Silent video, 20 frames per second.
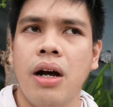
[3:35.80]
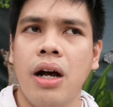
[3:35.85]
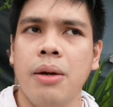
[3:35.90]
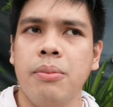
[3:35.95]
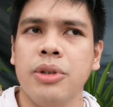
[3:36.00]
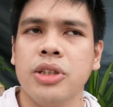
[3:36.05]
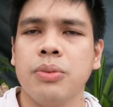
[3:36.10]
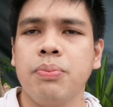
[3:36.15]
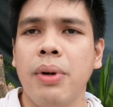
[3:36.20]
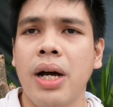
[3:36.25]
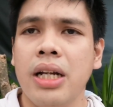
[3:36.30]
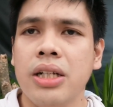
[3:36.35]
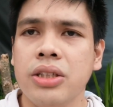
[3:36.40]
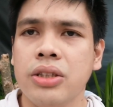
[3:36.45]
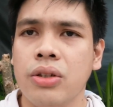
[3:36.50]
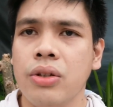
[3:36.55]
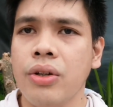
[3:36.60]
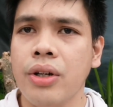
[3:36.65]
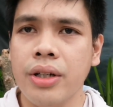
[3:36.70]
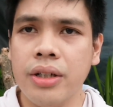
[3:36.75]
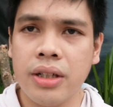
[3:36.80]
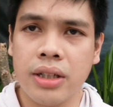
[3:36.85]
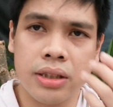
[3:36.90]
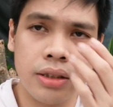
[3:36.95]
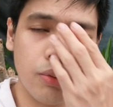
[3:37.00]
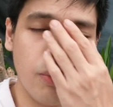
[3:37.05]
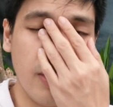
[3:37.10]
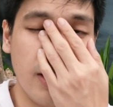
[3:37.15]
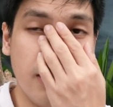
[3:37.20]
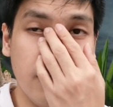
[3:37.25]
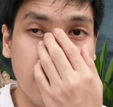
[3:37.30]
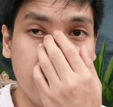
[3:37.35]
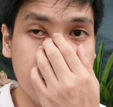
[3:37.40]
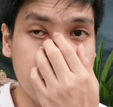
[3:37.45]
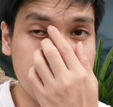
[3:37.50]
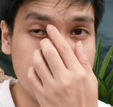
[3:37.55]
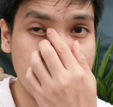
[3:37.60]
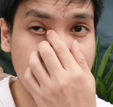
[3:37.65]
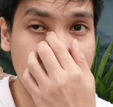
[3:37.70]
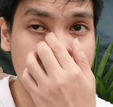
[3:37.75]
I'm a Spanish learner as well,
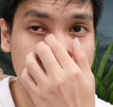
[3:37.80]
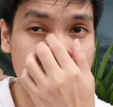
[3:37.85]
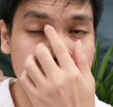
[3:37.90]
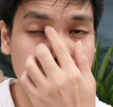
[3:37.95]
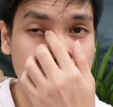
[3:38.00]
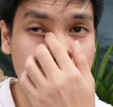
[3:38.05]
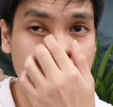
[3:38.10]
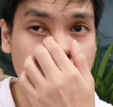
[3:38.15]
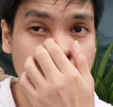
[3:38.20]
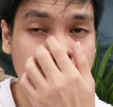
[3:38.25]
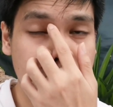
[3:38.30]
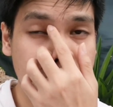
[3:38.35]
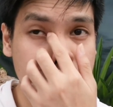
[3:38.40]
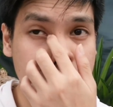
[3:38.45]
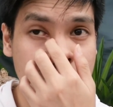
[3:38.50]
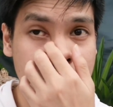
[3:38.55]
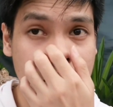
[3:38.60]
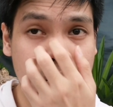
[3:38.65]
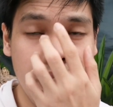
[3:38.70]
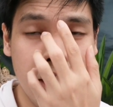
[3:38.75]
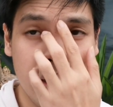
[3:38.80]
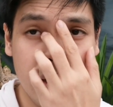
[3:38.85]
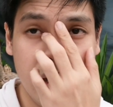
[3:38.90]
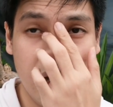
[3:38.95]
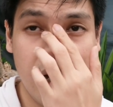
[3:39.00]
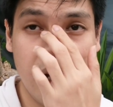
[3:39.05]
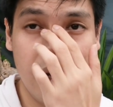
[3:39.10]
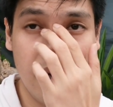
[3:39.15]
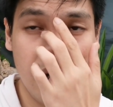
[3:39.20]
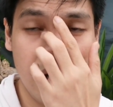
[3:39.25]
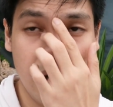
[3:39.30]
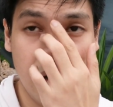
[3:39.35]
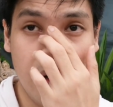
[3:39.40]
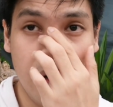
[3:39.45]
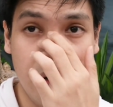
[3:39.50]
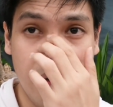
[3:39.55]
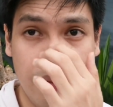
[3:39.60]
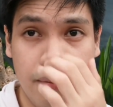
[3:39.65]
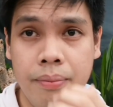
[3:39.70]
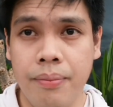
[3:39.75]
just like you. And
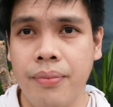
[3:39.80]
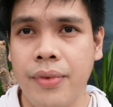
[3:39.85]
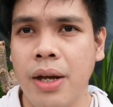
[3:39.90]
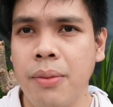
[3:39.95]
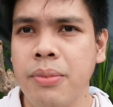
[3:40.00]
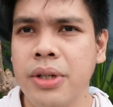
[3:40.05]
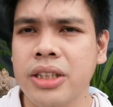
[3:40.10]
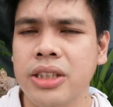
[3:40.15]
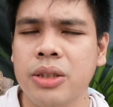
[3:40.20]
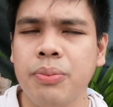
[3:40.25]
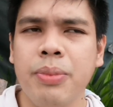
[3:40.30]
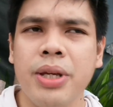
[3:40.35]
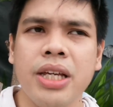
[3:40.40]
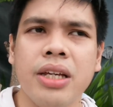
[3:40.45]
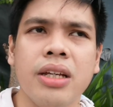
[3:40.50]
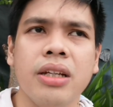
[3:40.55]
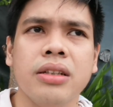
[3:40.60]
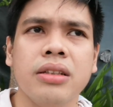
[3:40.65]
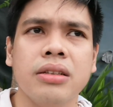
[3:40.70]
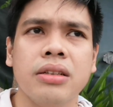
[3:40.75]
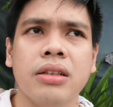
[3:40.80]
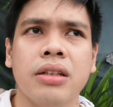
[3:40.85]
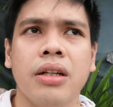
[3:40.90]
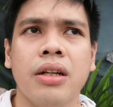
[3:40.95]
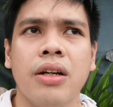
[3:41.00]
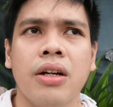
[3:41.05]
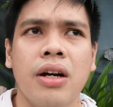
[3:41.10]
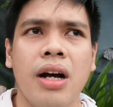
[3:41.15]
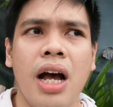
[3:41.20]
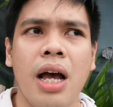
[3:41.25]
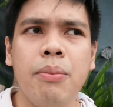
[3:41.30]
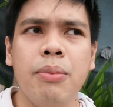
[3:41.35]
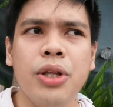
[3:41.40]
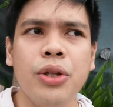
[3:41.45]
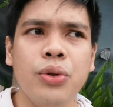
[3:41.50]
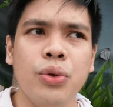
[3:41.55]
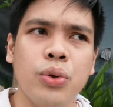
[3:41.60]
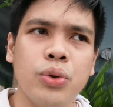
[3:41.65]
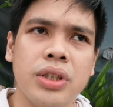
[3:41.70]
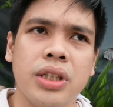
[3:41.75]
I've been
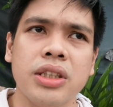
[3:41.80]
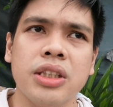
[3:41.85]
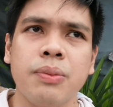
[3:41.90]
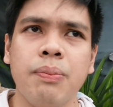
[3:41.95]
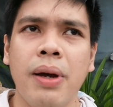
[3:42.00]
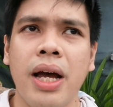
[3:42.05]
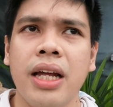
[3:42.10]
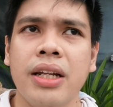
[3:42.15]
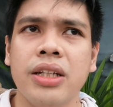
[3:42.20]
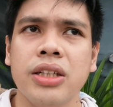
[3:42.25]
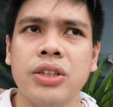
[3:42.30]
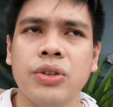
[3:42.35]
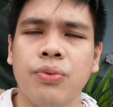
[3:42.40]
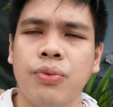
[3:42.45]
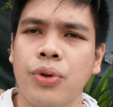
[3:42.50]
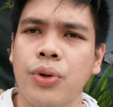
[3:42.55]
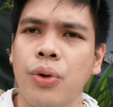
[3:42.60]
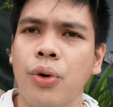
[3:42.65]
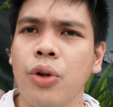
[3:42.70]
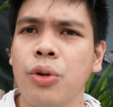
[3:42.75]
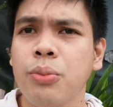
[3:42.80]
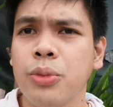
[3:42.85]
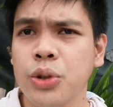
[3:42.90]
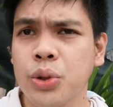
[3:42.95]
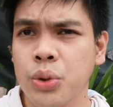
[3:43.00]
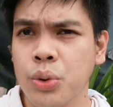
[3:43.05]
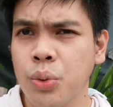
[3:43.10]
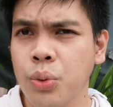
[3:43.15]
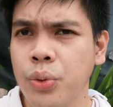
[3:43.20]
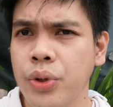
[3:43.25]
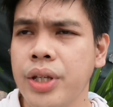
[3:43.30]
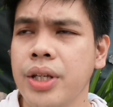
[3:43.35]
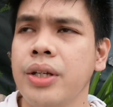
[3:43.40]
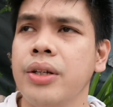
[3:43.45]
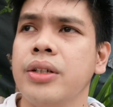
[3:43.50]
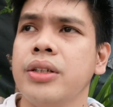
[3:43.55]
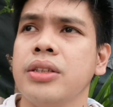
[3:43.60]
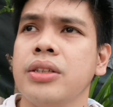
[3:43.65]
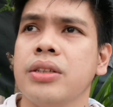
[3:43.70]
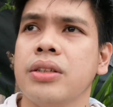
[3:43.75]
using Spanish for almost 2
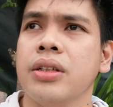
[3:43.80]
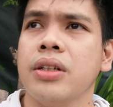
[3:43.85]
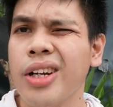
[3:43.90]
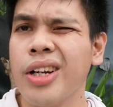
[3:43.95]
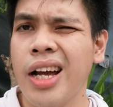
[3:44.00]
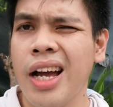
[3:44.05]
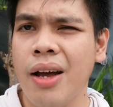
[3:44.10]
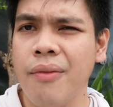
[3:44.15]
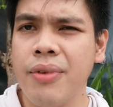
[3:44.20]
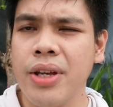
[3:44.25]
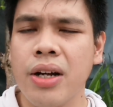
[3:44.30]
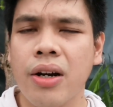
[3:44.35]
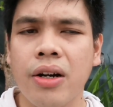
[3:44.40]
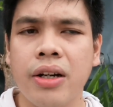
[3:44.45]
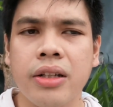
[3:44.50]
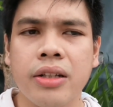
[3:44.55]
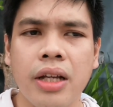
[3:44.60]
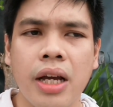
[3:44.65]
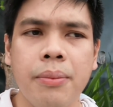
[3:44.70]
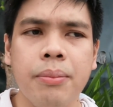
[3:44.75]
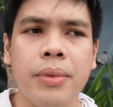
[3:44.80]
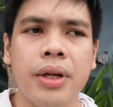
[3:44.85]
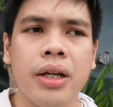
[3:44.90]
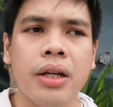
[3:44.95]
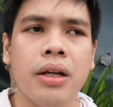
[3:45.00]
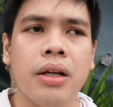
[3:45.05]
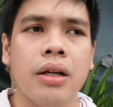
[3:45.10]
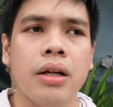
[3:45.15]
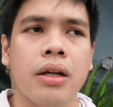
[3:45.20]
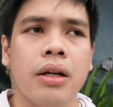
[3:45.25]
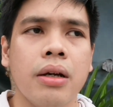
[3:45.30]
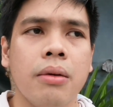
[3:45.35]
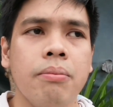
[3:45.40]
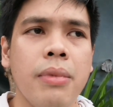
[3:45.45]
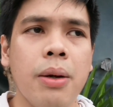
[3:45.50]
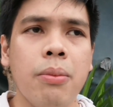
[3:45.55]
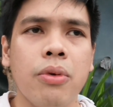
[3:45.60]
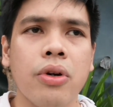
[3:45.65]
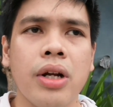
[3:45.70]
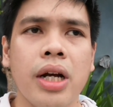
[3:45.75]
years. You're having hard time
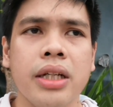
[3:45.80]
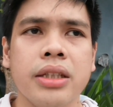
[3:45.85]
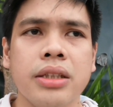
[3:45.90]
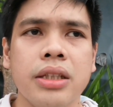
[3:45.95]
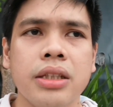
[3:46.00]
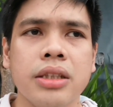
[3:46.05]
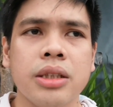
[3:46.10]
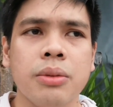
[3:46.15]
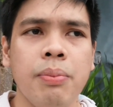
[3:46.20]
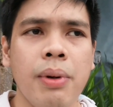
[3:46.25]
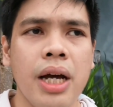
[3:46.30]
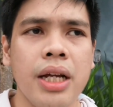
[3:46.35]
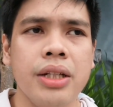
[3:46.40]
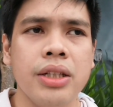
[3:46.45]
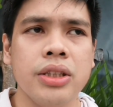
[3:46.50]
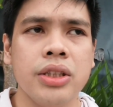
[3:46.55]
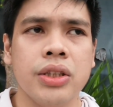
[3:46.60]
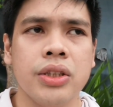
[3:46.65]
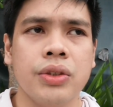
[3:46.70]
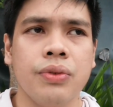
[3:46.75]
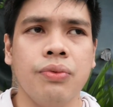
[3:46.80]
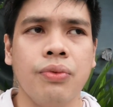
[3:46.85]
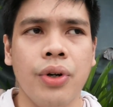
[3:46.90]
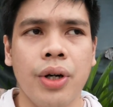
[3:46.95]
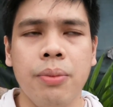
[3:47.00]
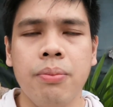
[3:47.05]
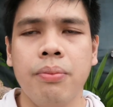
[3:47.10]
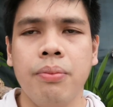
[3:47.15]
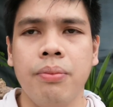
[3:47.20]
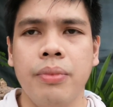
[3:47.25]
memorizing Spanish verb.